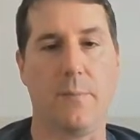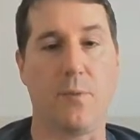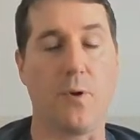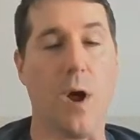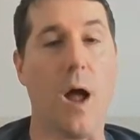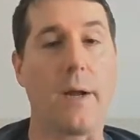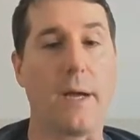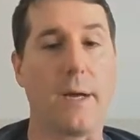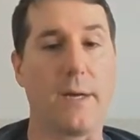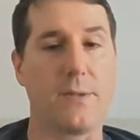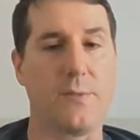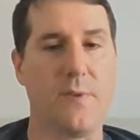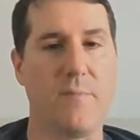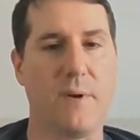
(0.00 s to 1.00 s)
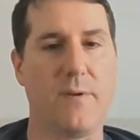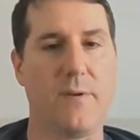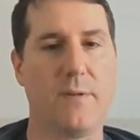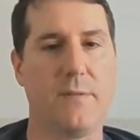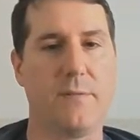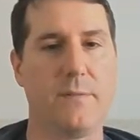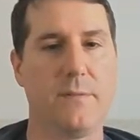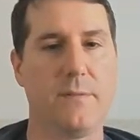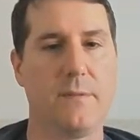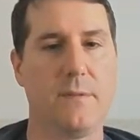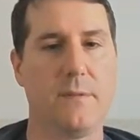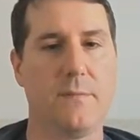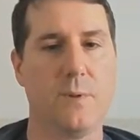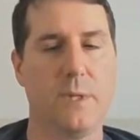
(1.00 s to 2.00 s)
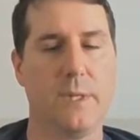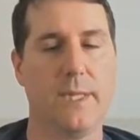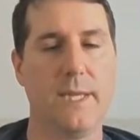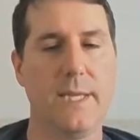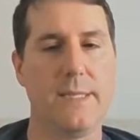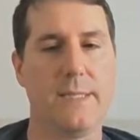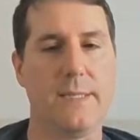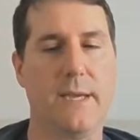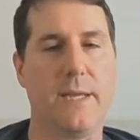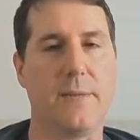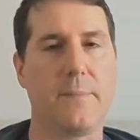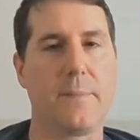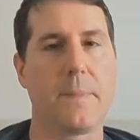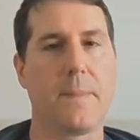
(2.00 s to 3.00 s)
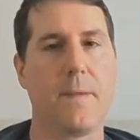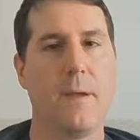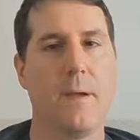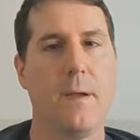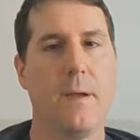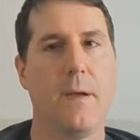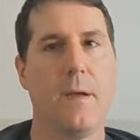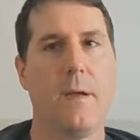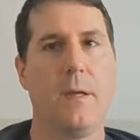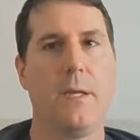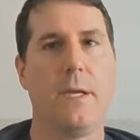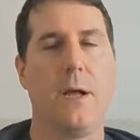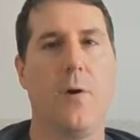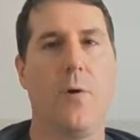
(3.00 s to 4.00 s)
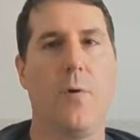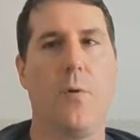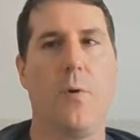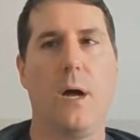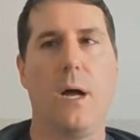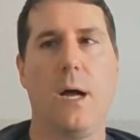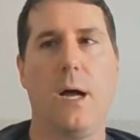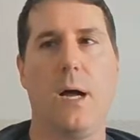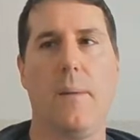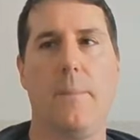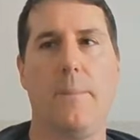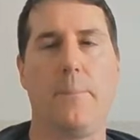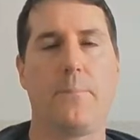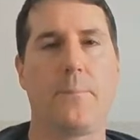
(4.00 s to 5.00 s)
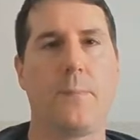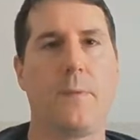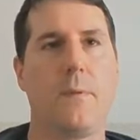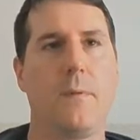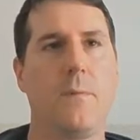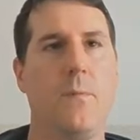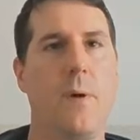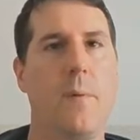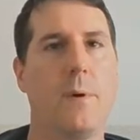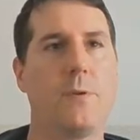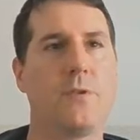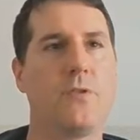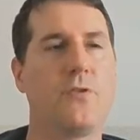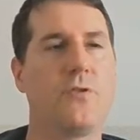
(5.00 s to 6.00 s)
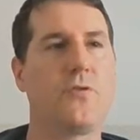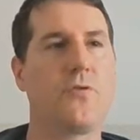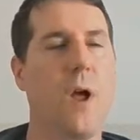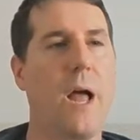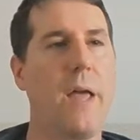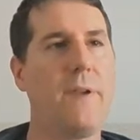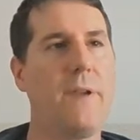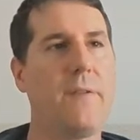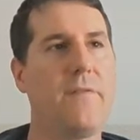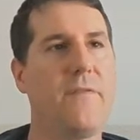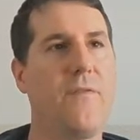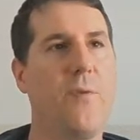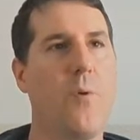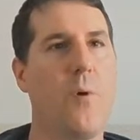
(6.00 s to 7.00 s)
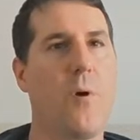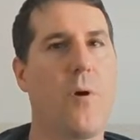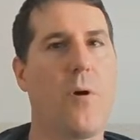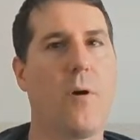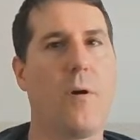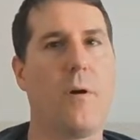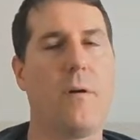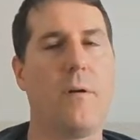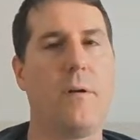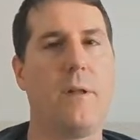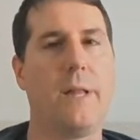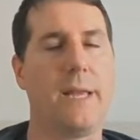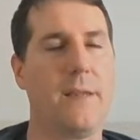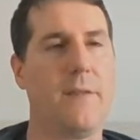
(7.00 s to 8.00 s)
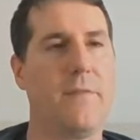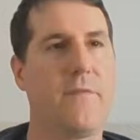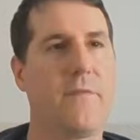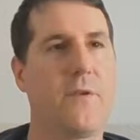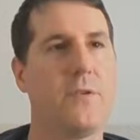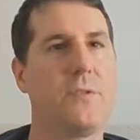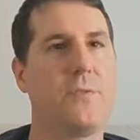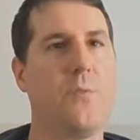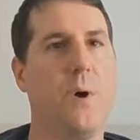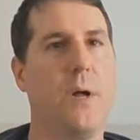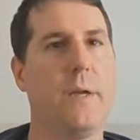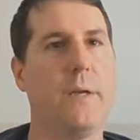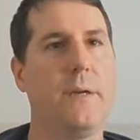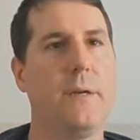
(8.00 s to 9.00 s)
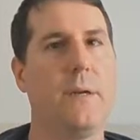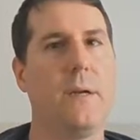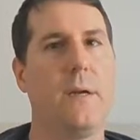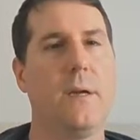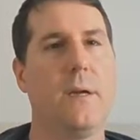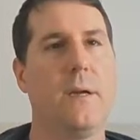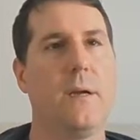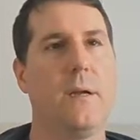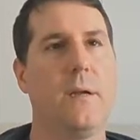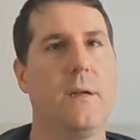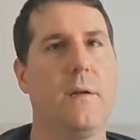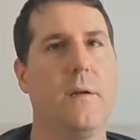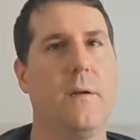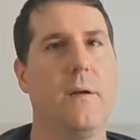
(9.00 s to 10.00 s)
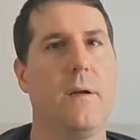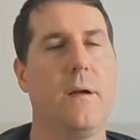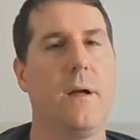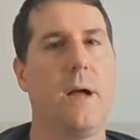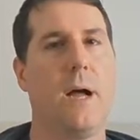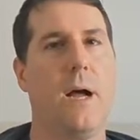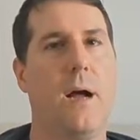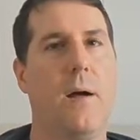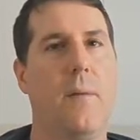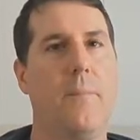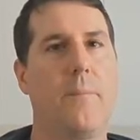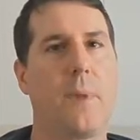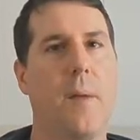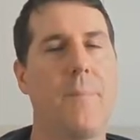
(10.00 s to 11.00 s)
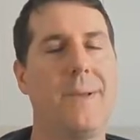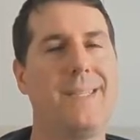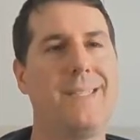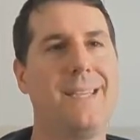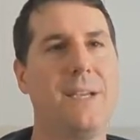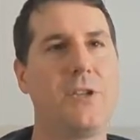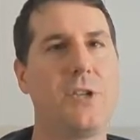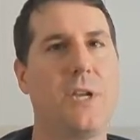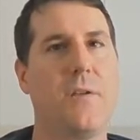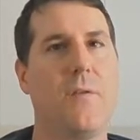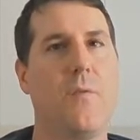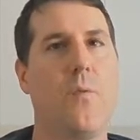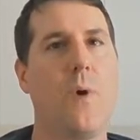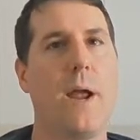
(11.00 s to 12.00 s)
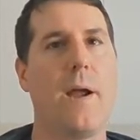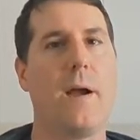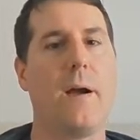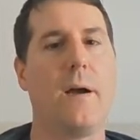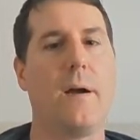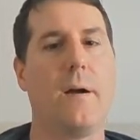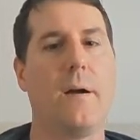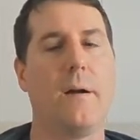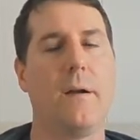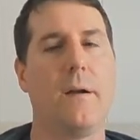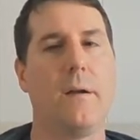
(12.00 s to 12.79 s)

products we've been releasing, you know, um, we were striving for, like in the first one, a position where